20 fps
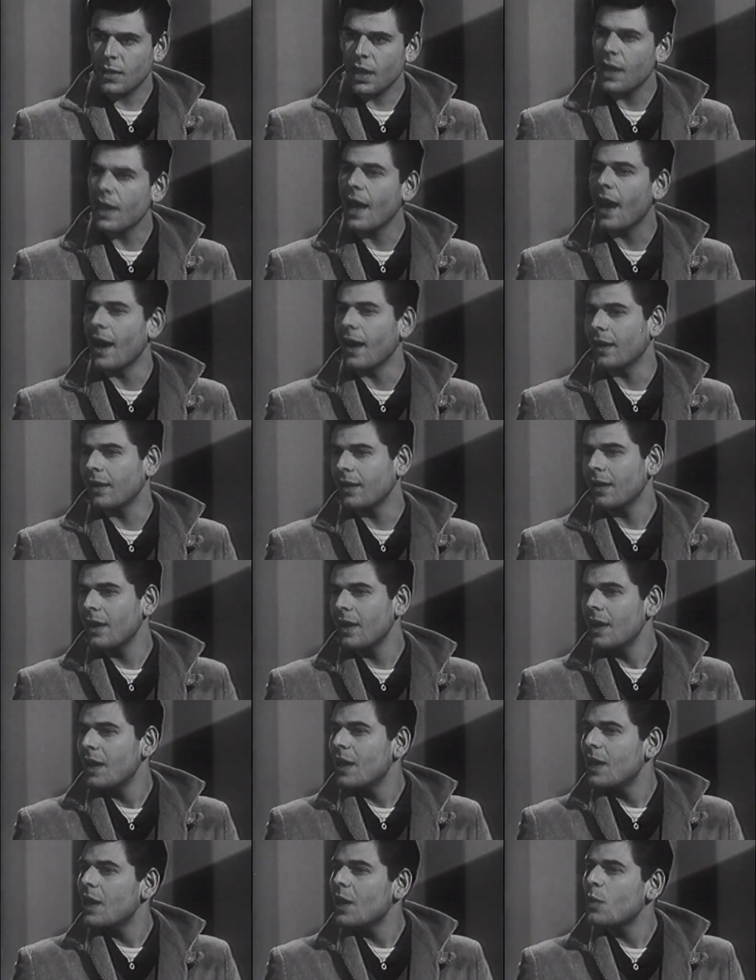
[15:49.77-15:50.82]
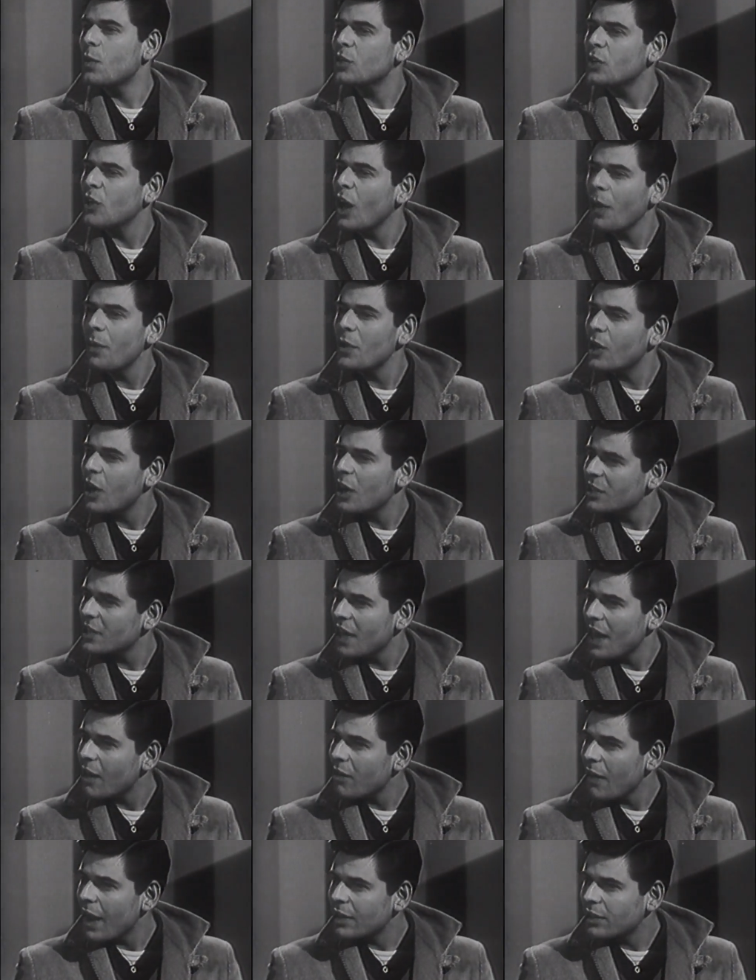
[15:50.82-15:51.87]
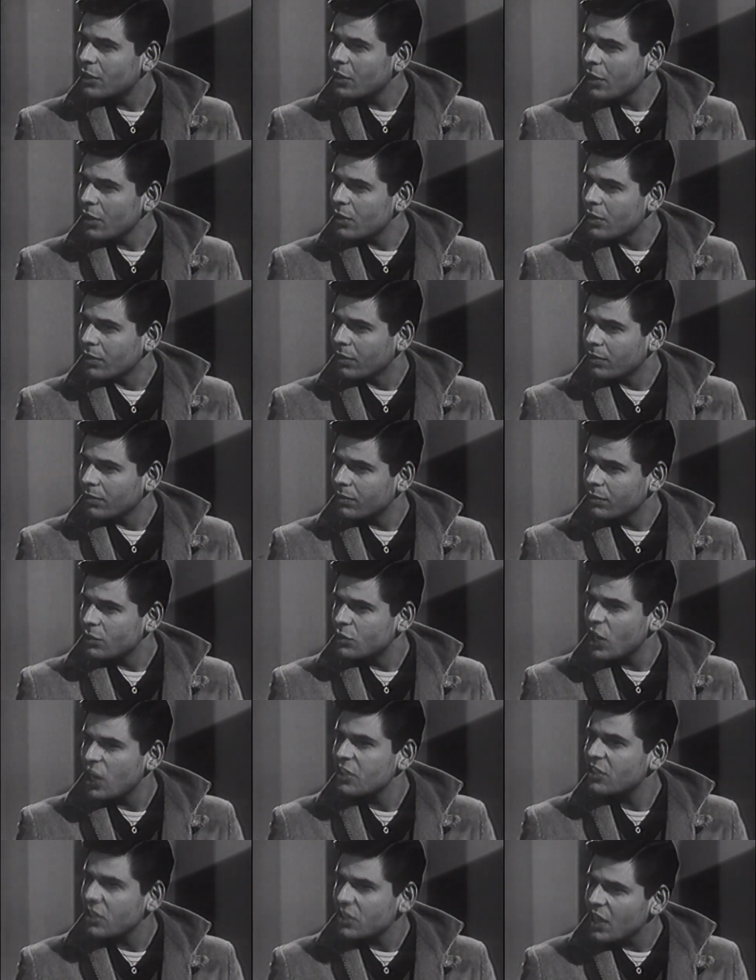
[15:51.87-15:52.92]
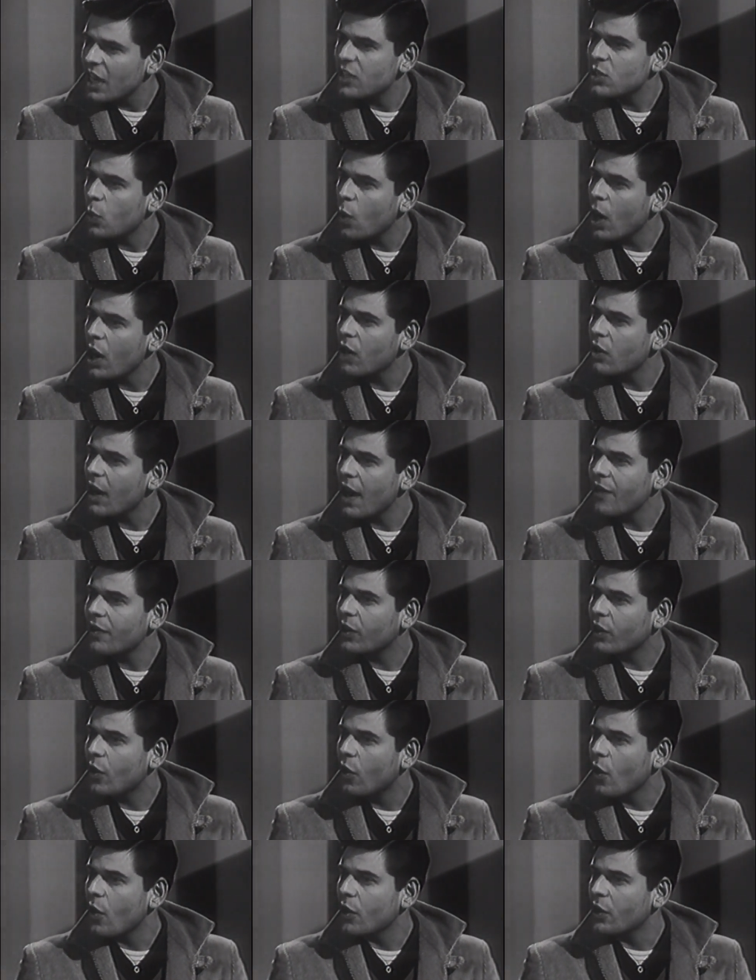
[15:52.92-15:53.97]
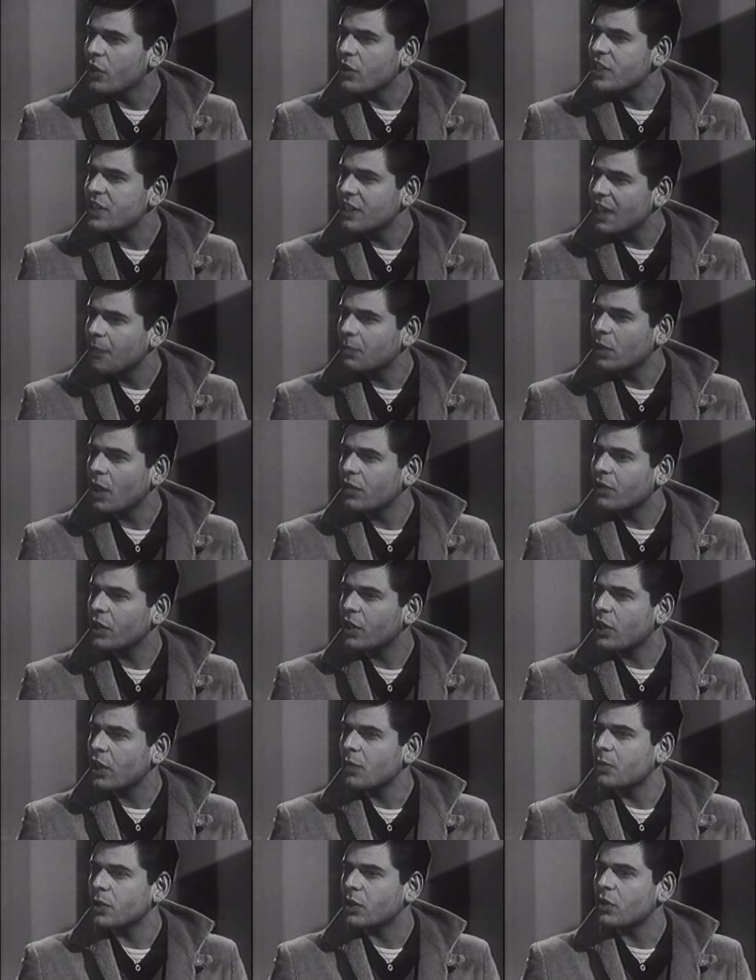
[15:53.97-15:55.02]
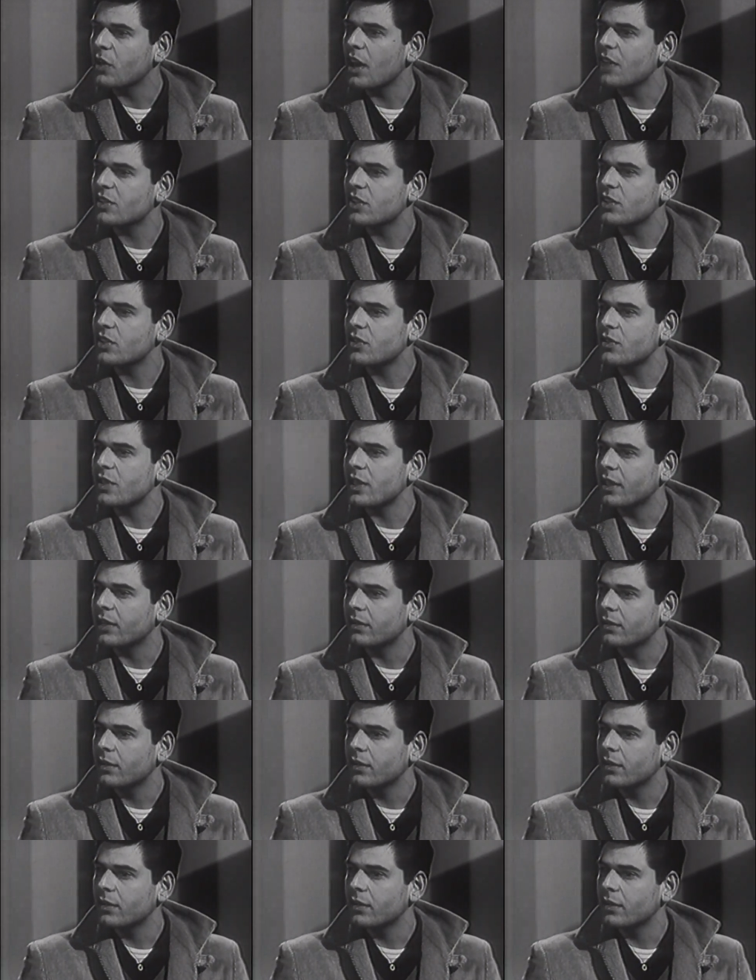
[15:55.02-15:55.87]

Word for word: Yeah. It was all because of that right turn. Just as I swung around the corner, he stepped off the curb to cross the street.